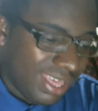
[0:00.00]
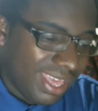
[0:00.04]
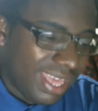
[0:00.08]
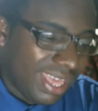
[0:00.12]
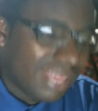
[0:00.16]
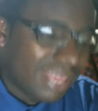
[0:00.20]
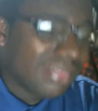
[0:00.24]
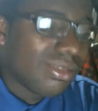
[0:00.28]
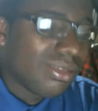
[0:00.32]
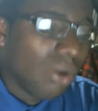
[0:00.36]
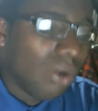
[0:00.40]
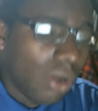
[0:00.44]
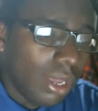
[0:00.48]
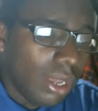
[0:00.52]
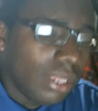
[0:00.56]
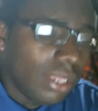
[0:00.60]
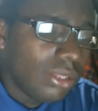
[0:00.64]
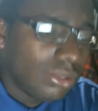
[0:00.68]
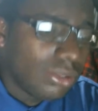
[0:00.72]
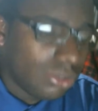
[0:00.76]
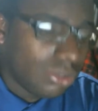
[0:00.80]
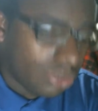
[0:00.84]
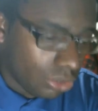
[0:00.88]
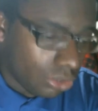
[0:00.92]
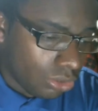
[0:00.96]
is
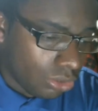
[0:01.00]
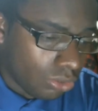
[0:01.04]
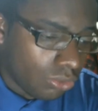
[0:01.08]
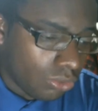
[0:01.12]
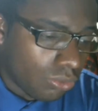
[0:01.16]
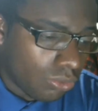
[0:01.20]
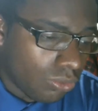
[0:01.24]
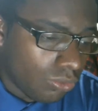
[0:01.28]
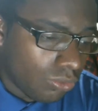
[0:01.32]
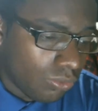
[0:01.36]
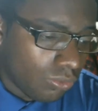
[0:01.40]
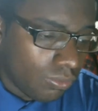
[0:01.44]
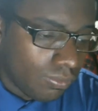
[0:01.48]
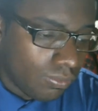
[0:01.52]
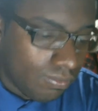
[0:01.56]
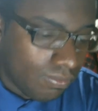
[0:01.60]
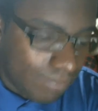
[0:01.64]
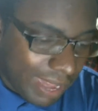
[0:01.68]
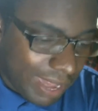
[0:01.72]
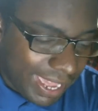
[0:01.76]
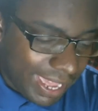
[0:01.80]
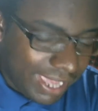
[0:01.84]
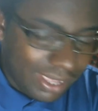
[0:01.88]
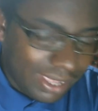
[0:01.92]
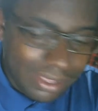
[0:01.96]
going to
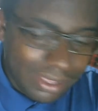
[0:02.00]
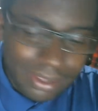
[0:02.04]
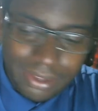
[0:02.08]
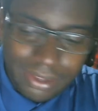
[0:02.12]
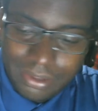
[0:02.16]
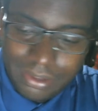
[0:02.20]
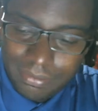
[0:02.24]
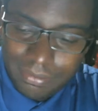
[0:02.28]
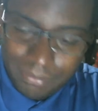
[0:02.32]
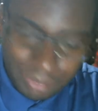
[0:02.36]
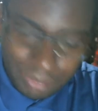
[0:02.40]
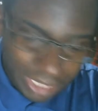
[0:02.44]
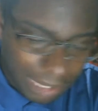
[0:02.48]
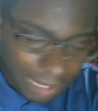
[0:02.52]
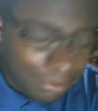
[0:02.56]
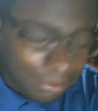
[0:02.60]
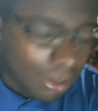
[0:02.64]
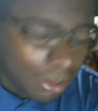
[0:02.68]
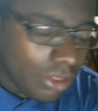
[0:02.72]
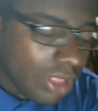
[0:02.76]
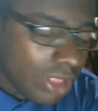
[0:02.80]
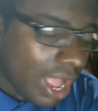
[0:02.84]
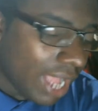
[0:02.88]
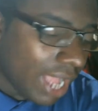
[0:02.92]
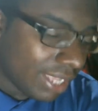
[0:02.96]
make, believe
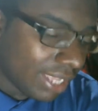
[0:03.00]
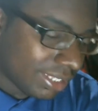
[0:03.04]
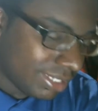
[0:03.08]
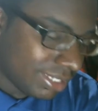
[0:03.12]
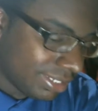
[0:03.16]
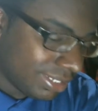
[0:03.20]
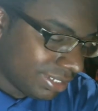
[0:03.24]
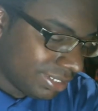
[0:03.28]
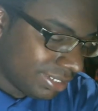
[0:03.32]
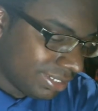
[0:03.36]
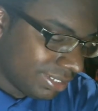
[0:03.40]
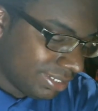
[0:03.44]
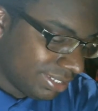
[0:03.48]
it or not,